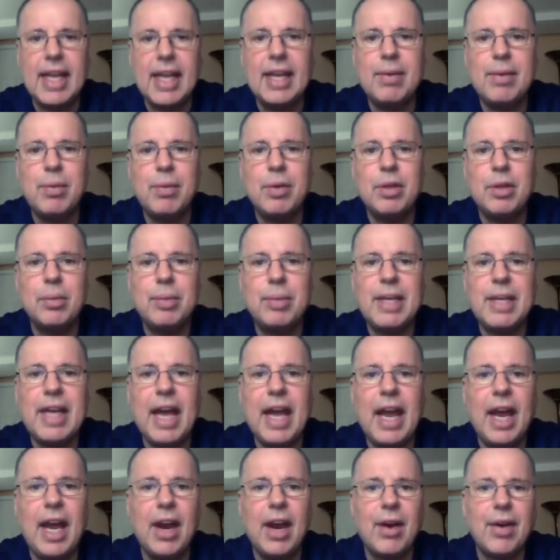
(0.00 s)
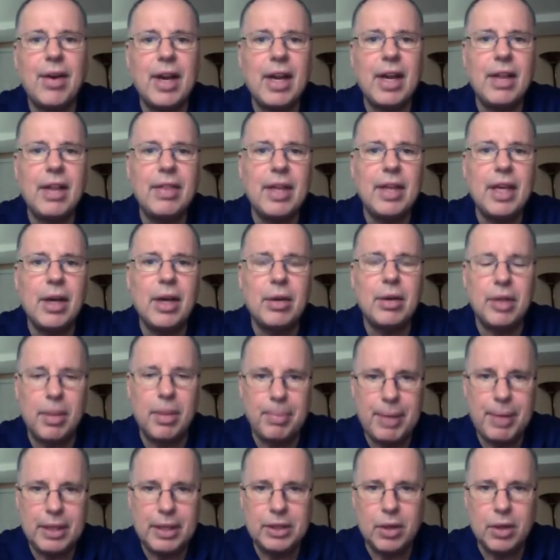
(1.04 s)
it will be airing the
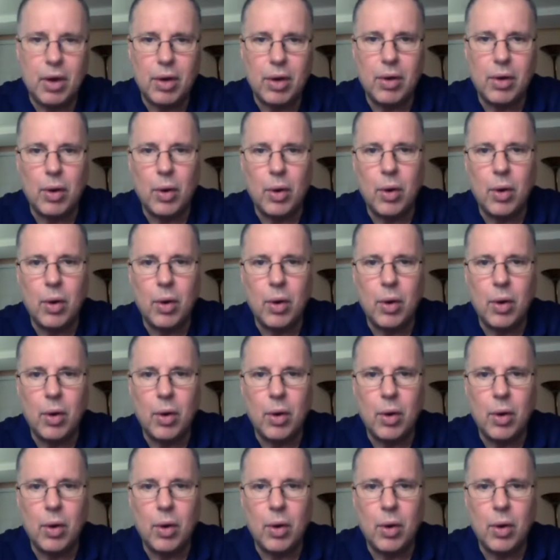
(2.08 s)
Olympics on